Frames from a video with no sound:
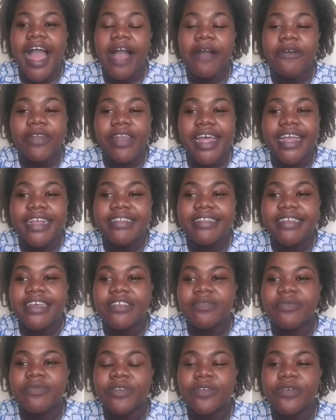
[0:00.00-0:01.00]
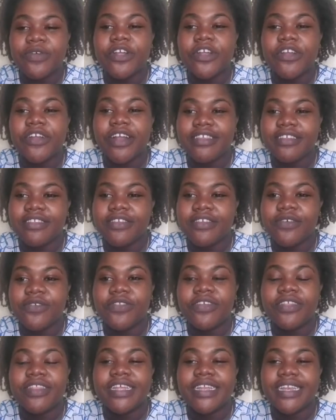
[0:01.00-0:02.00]
I would like to express our
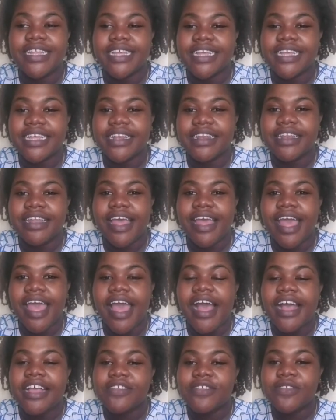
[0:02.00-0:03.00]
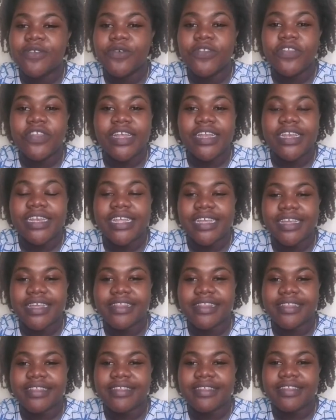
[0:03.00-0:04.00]
gratitude to the Dean, Associate
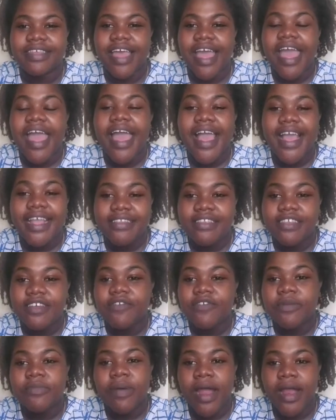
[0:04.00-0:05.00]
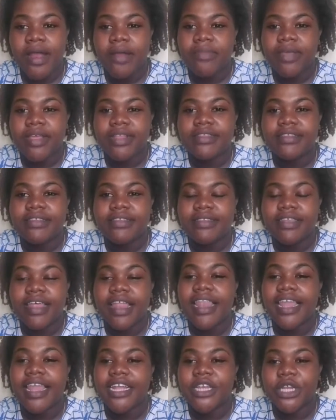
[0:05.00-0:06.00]
Deans, Heads of Departments,
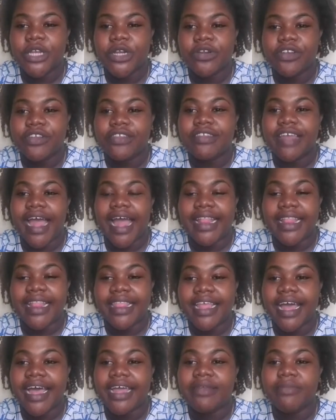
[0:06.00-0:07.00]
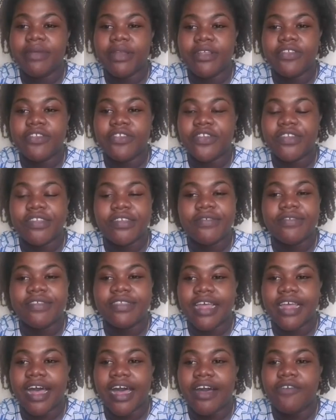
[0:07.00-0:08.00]
Lecturers, and the administrative
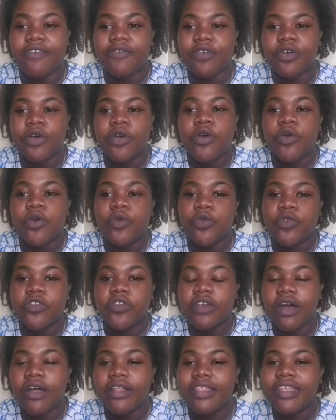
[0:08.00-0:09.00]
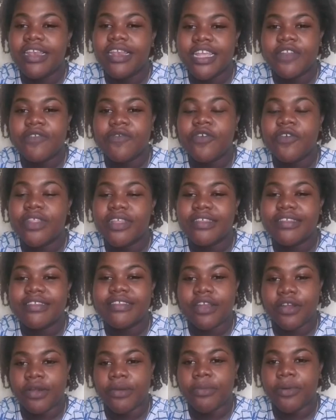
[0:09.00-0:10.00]
staff who saw the need for
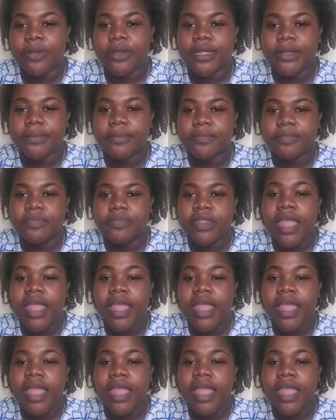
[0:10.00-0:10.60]
this ceremony.